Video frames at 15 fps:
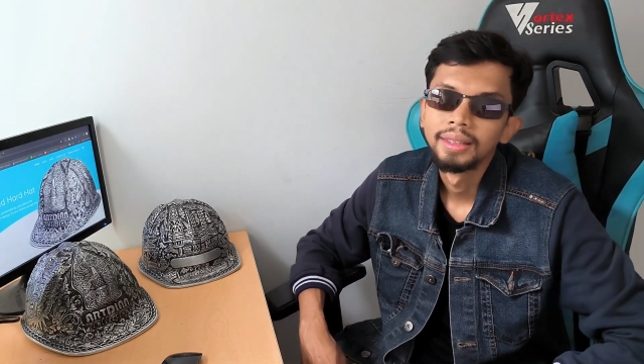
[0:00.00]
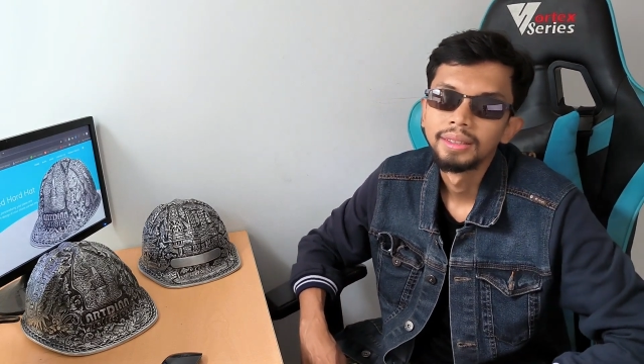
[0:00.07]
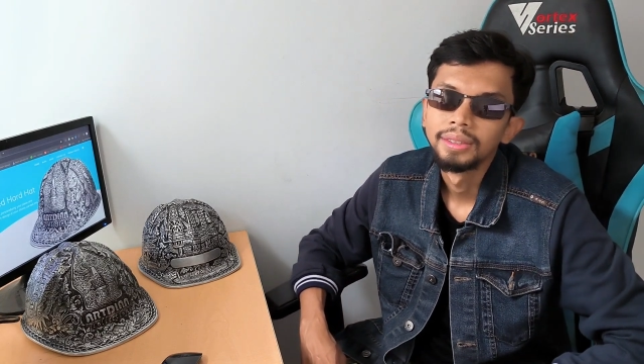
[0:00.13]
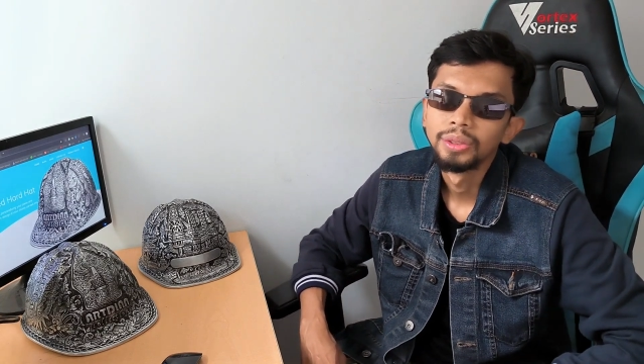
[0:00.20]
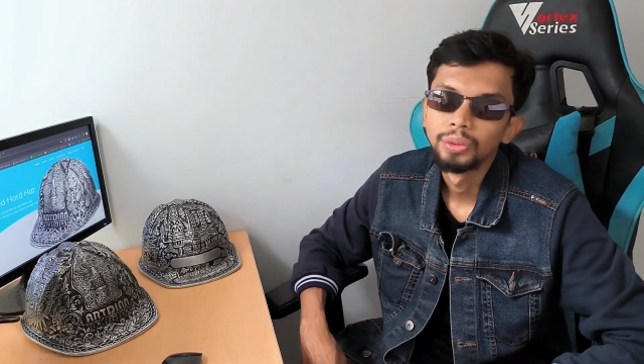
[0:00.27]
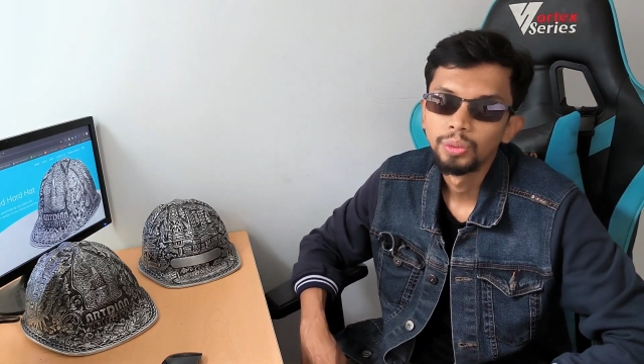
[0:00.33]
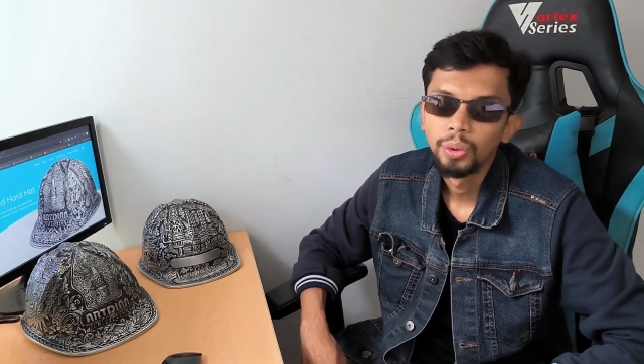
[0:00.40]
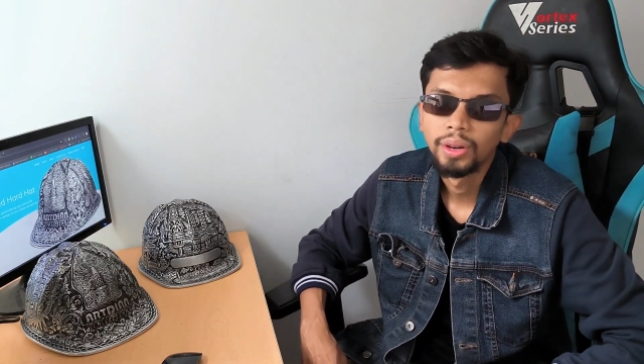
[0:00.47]

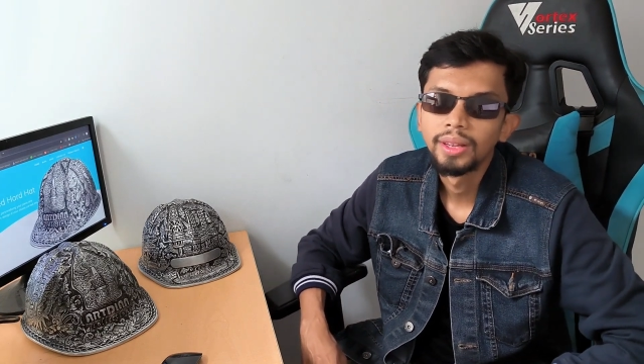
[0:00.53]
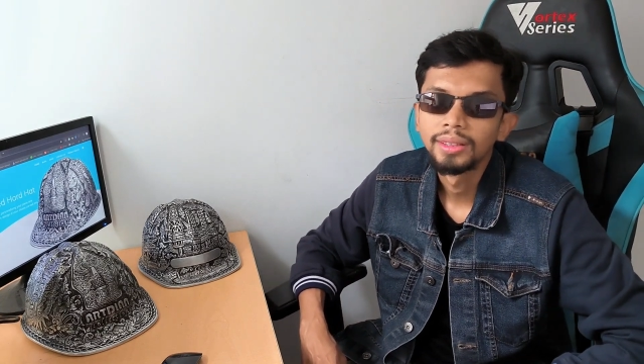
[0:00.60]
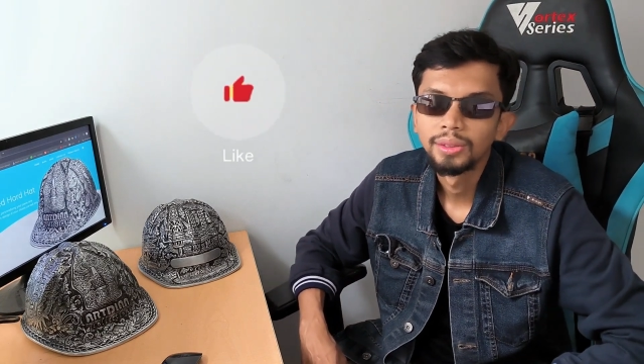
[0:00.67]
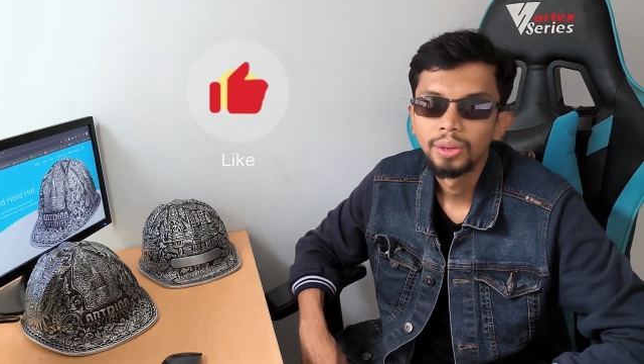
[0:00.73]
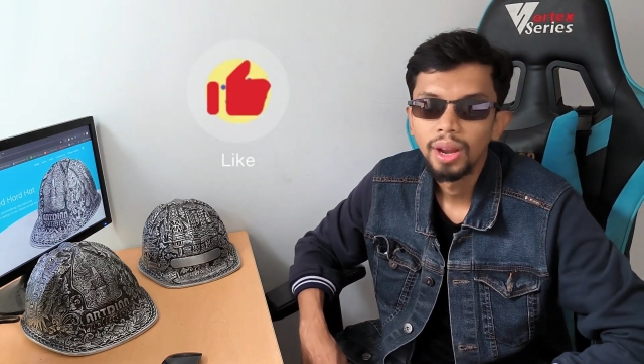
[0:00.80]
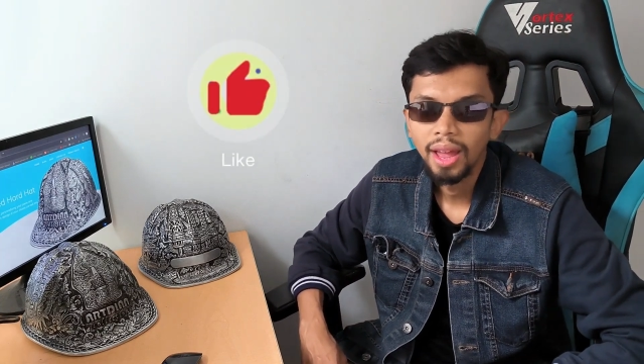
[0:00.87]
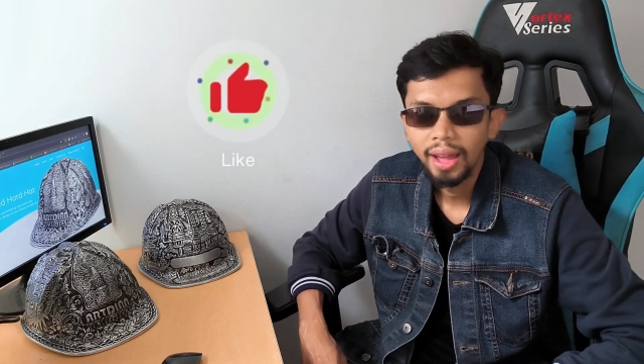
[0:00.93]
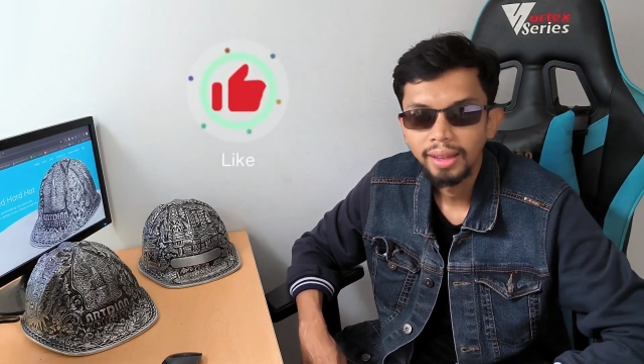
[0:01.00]
Don't forget to
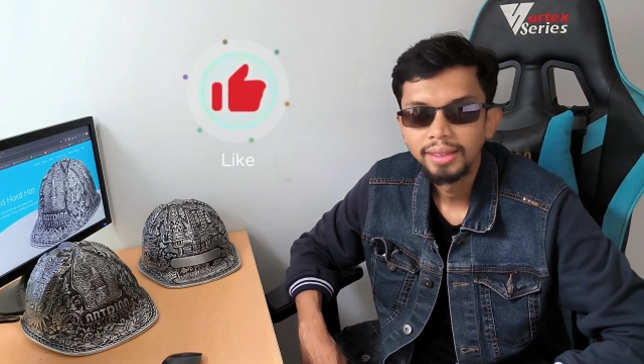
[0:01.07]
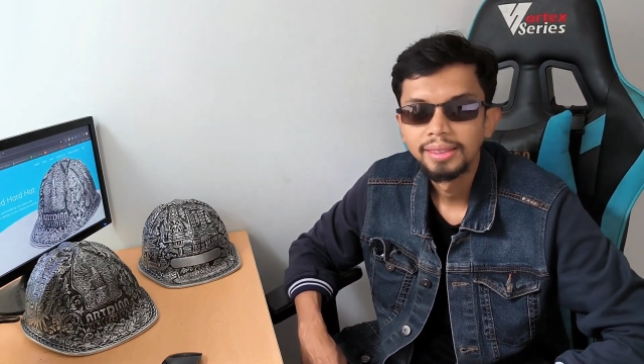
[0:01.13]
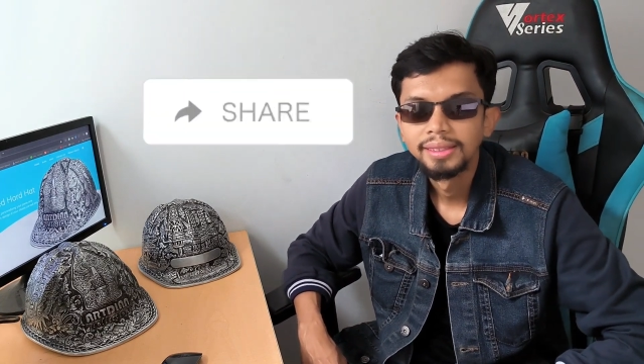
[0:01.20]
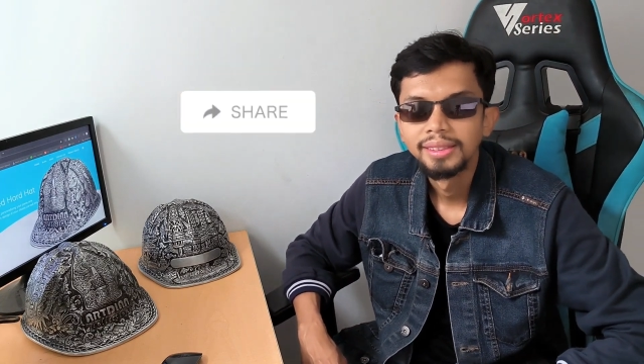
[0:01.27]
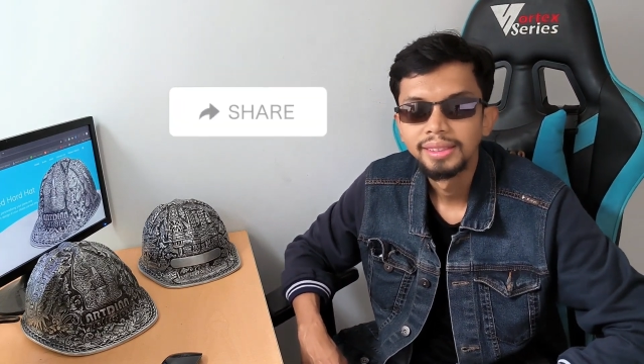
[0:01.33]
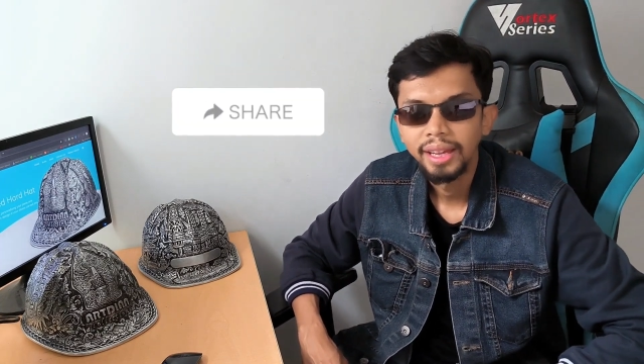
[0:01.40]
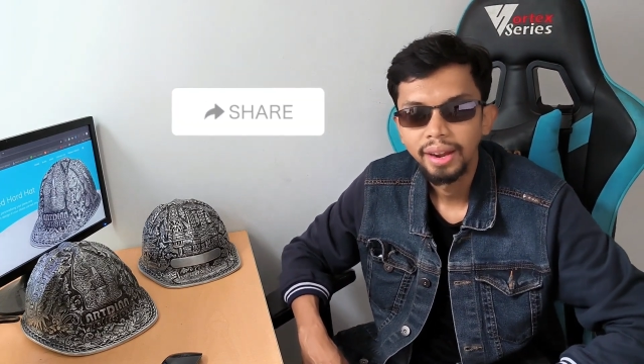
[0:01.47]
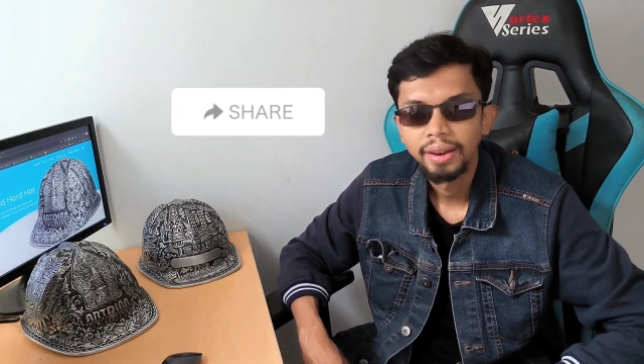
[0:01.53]
like,
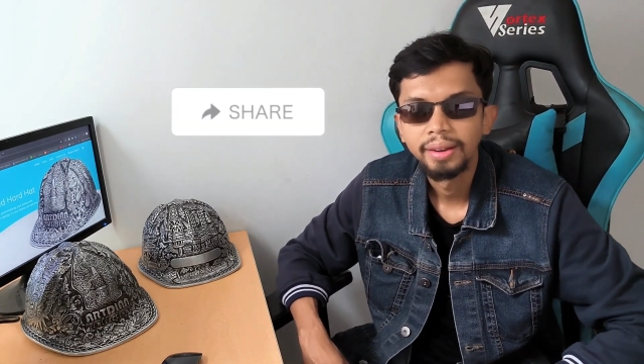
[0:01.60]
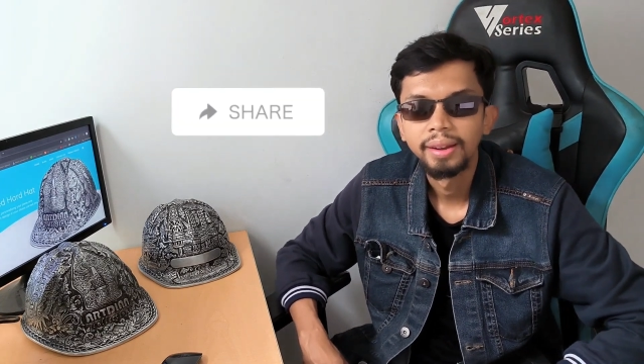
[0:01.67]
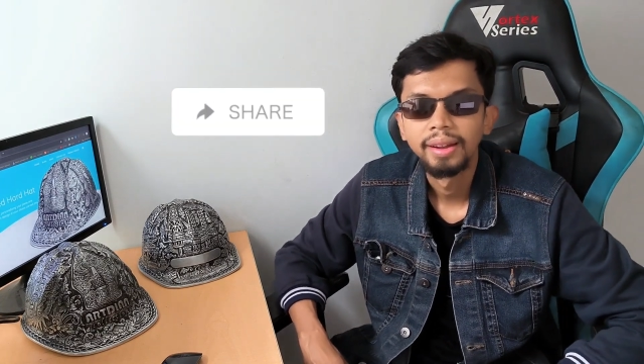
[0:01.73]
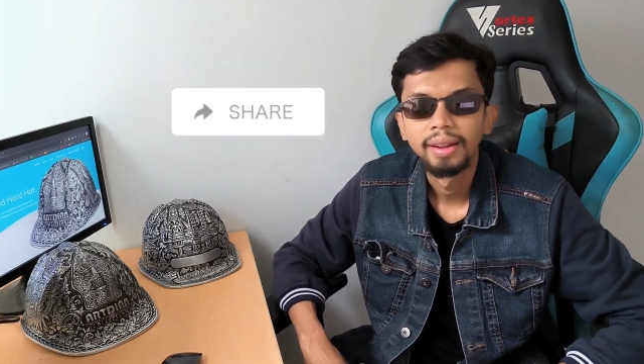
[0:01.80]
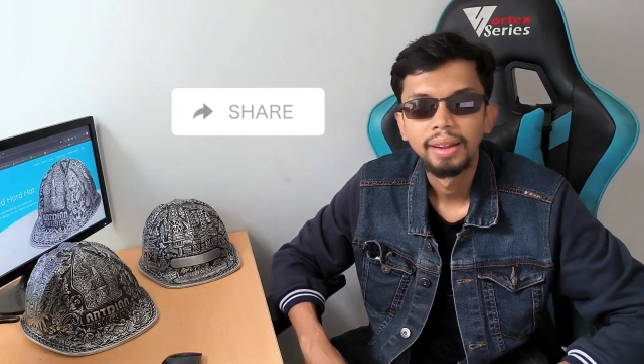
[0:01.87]
share,